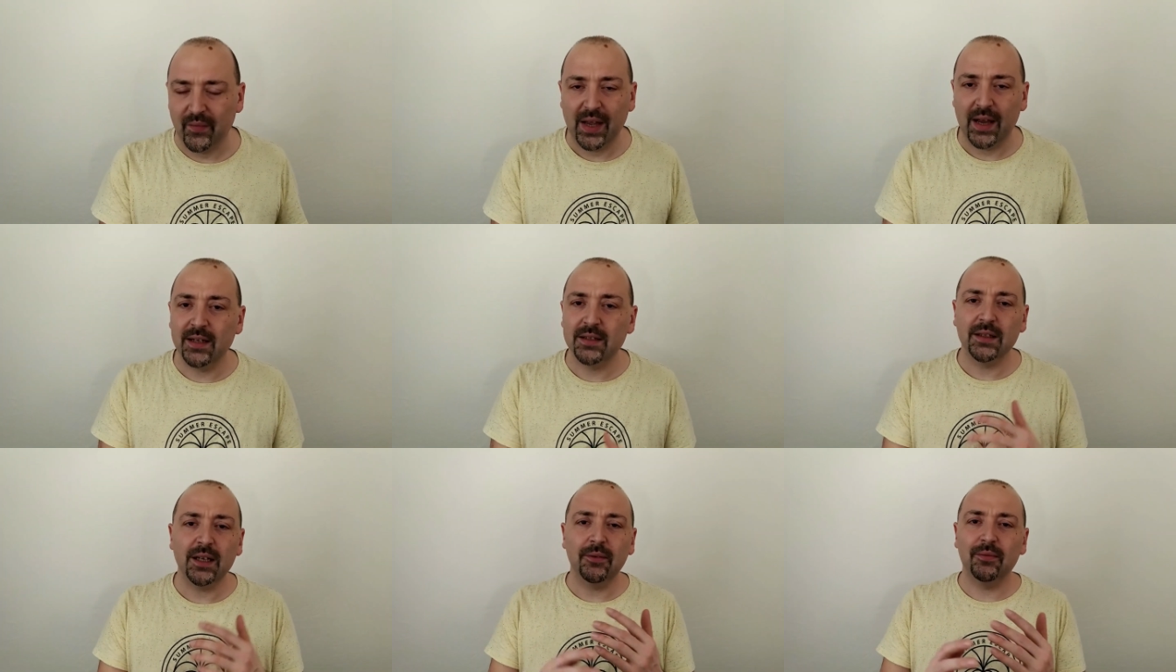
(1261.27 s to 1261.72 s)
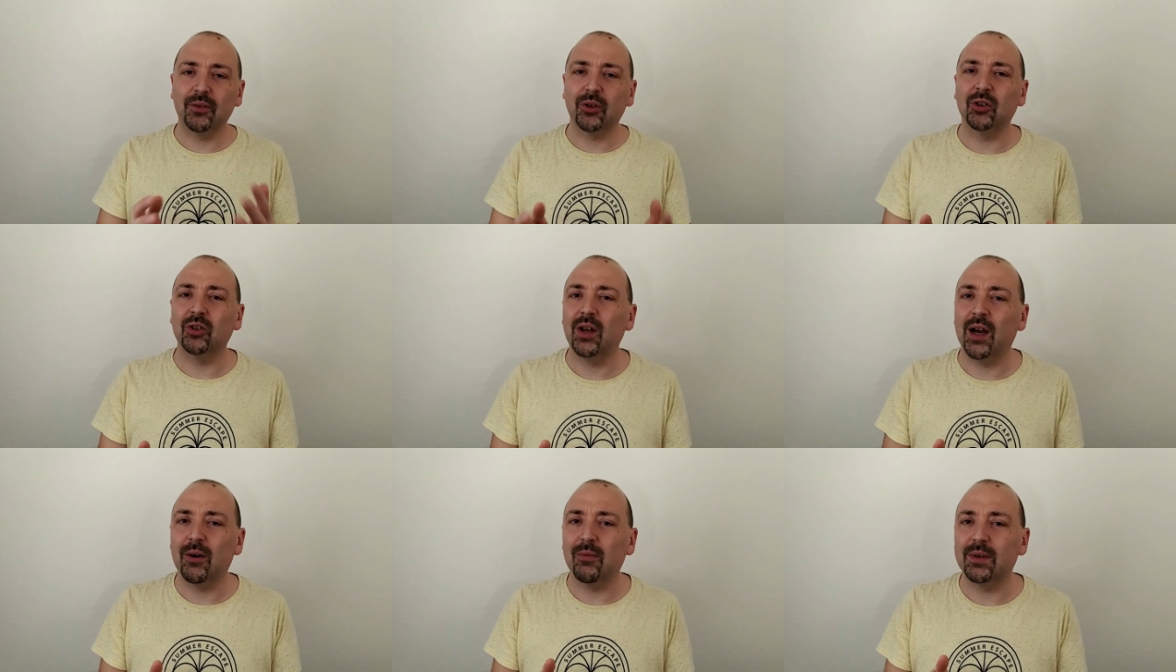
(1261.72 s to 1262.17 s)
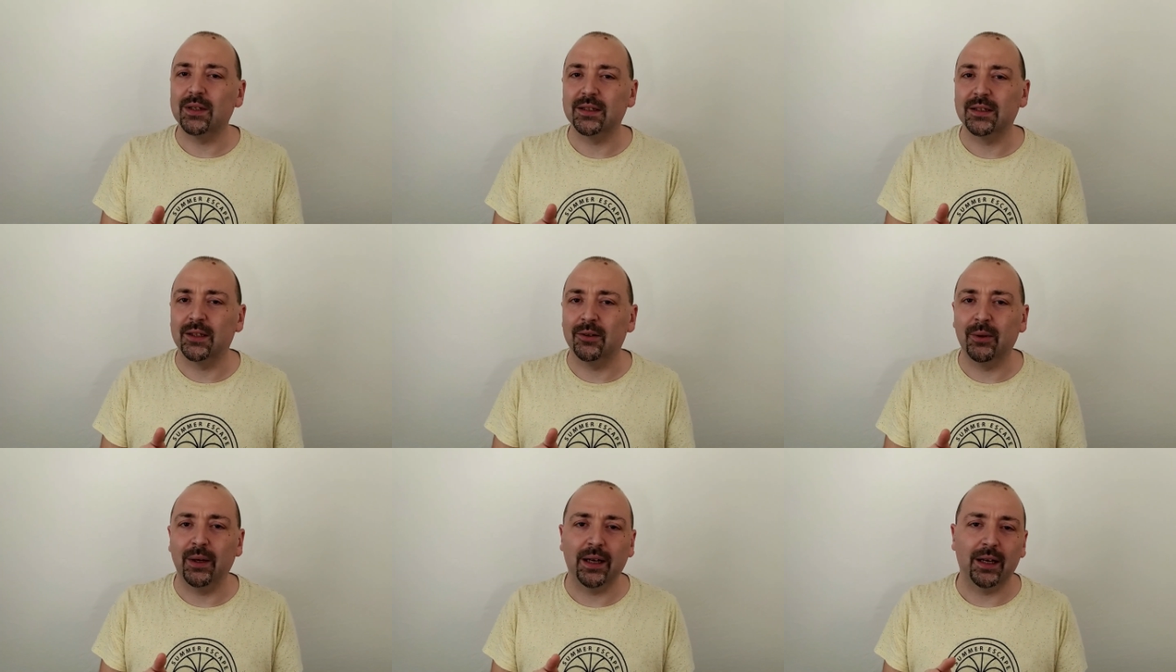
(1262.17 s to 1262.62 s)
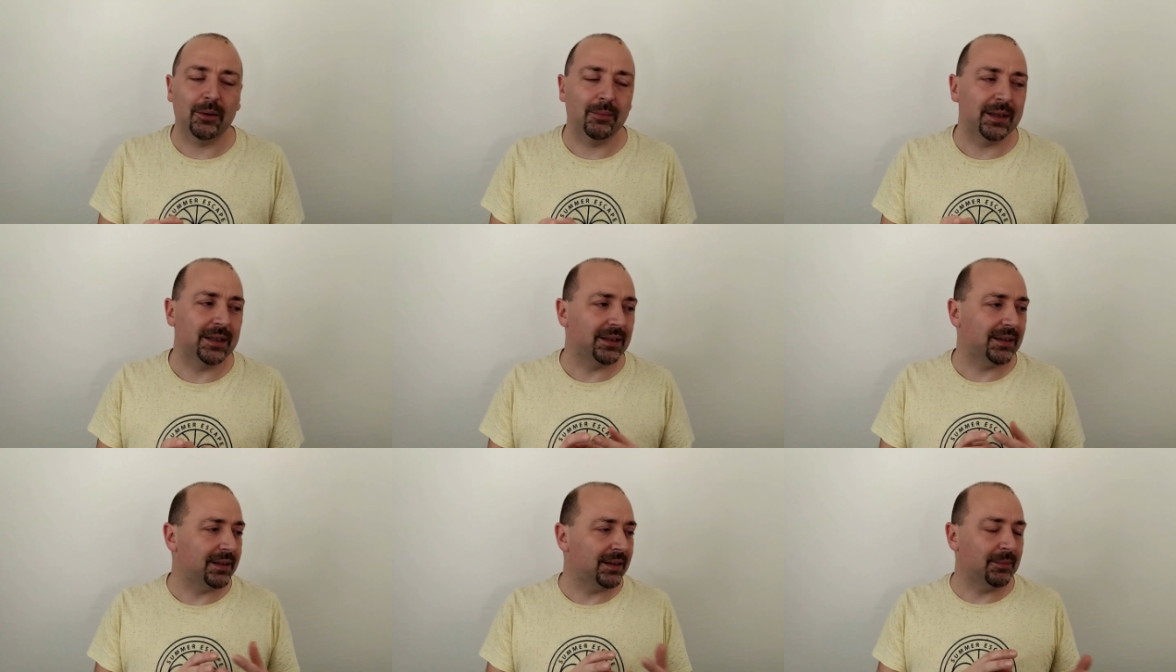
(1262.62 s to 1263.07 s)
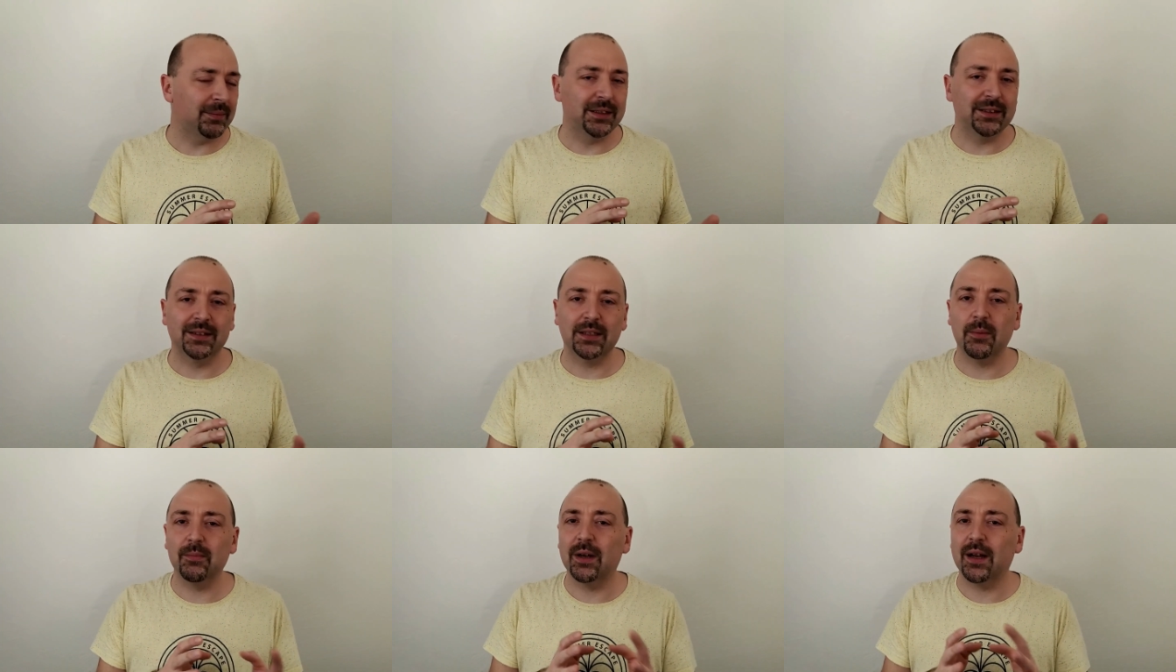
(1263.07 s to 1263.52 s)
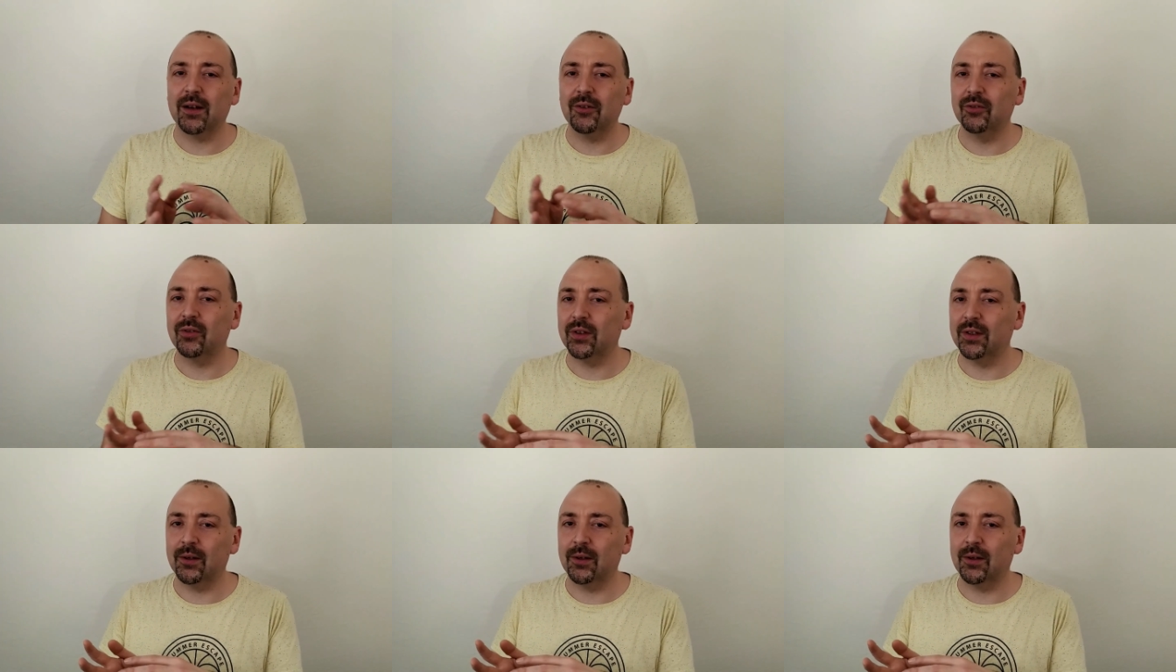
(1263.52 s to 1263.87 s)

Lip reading: I say 40 hours a week, but in some country